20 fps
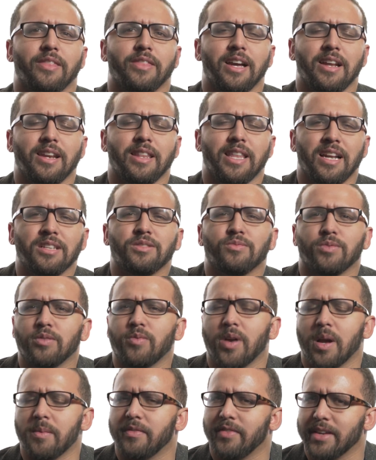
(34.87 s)
That has
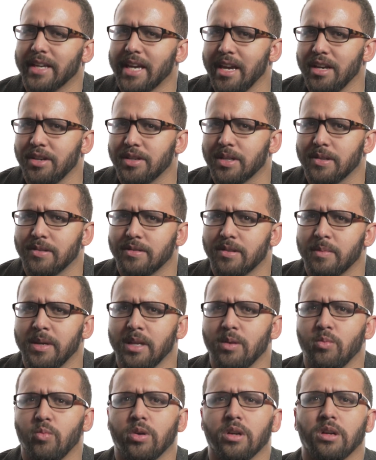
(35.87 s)
real ramifications. I
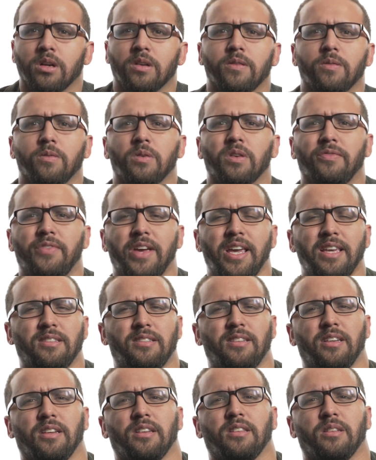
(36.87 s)
mean, we're
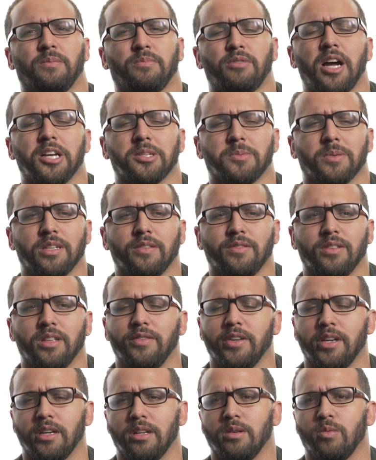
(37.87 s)
facing the prospect of
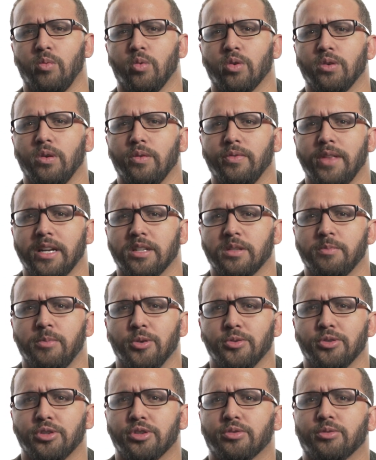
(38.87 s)
living in a world that is
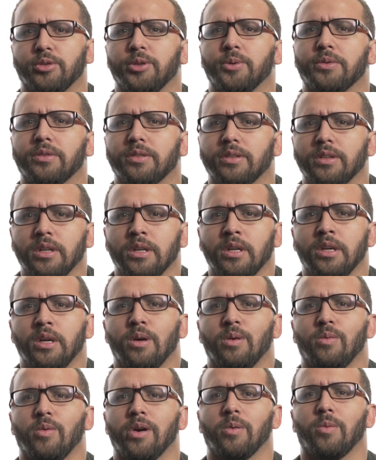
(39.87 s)
post-truth,
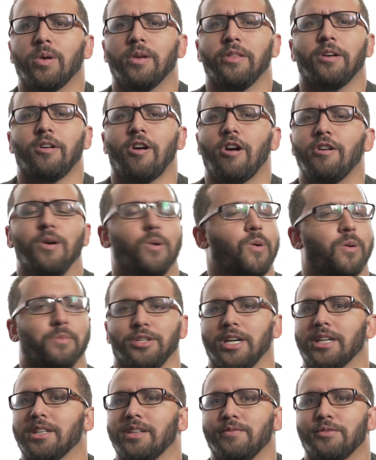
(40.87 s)
where there are no
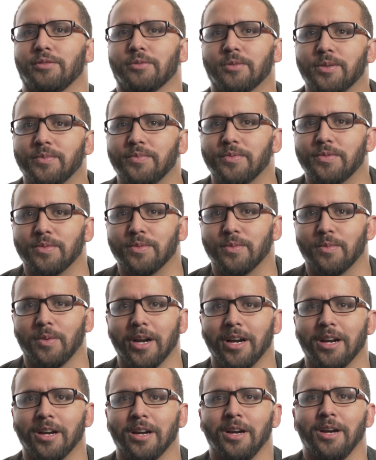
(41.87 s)
objective truths,
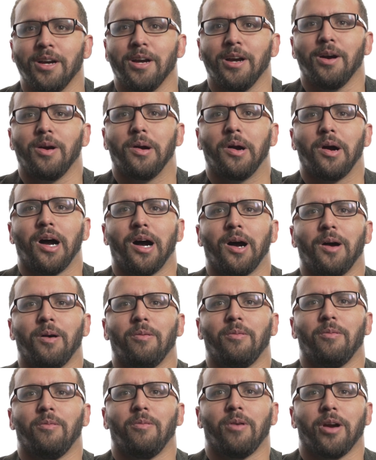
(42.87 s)
where
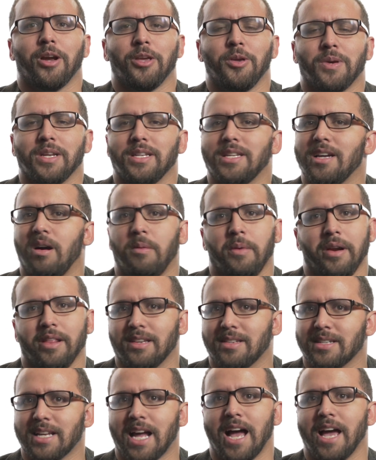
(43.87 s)
you can tell me
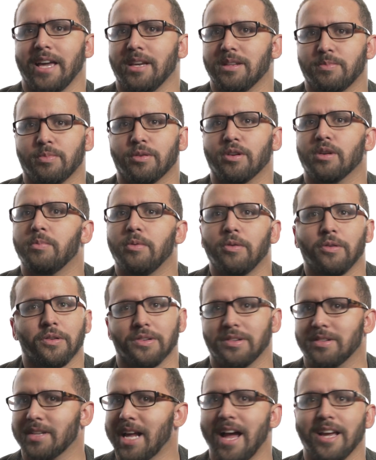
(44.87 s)
the sky is purple
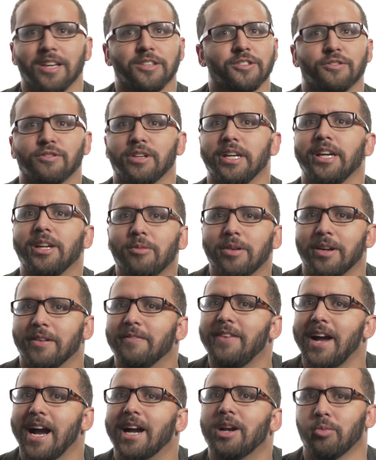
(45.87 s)
or the sky is green when
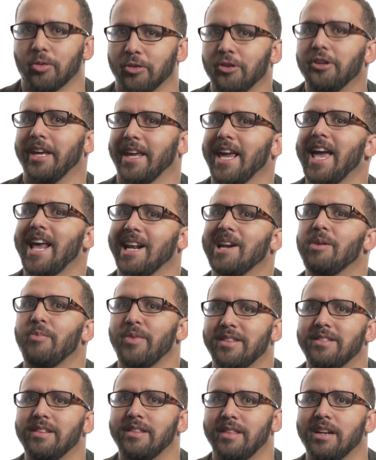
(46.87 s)
in fact we're looking at it
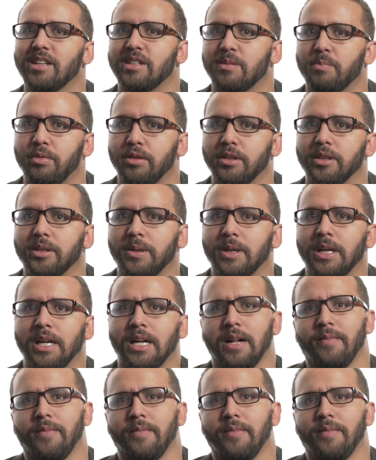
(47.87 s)
and we see that it's blue.